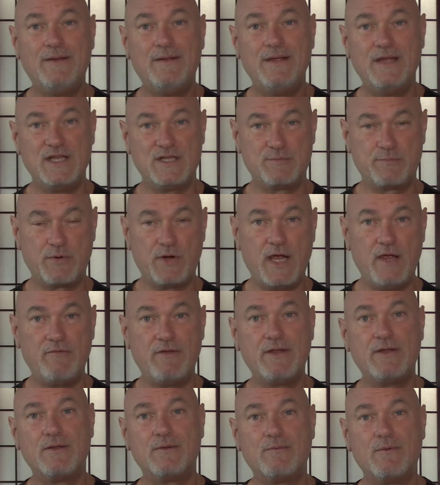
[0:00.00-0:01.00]
It's
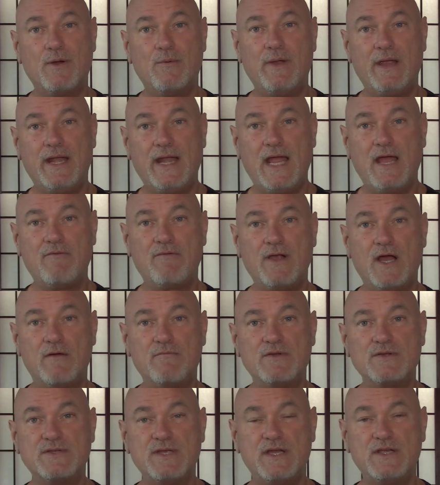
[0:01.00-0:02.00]
private, where we can have
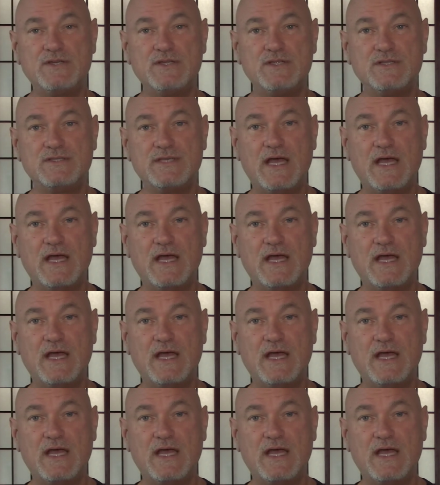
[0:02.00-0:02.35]
conversations